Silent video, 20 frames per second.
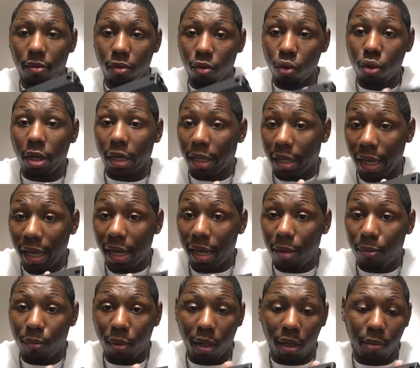you could get
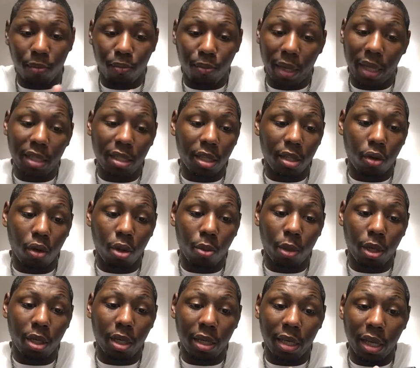it, but basically the only
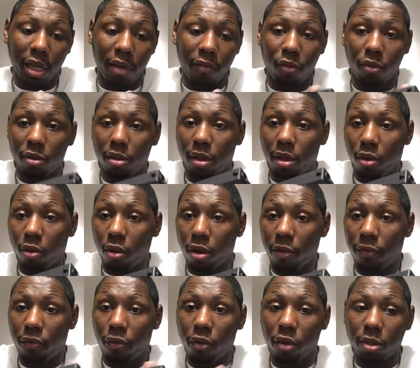way you could get it if you're law
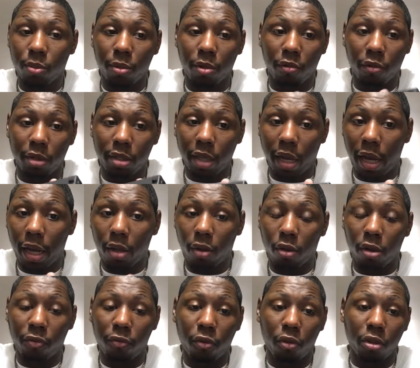enforcement, retired
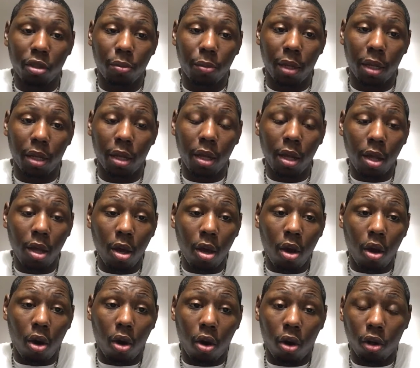law enforcement,
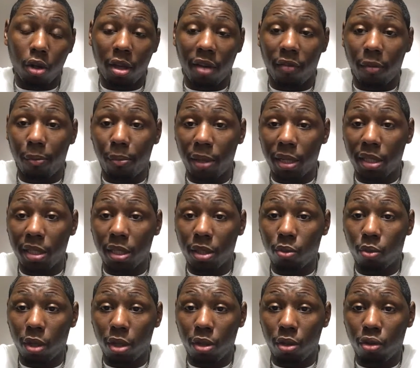or you have a
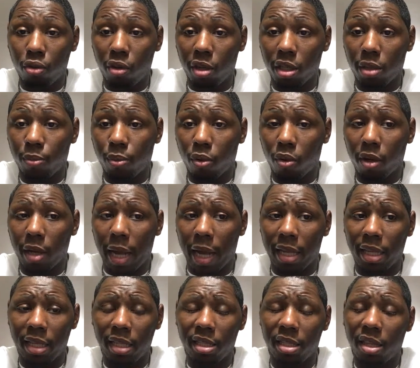business where you transport at
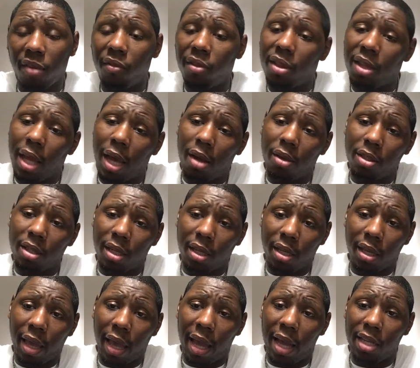least $7,000 in
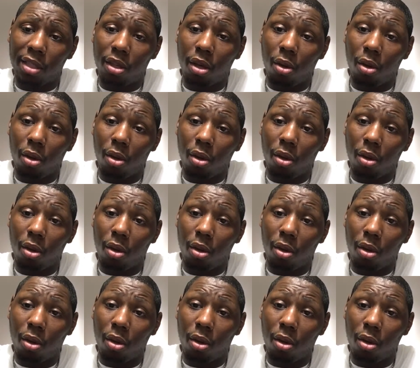cash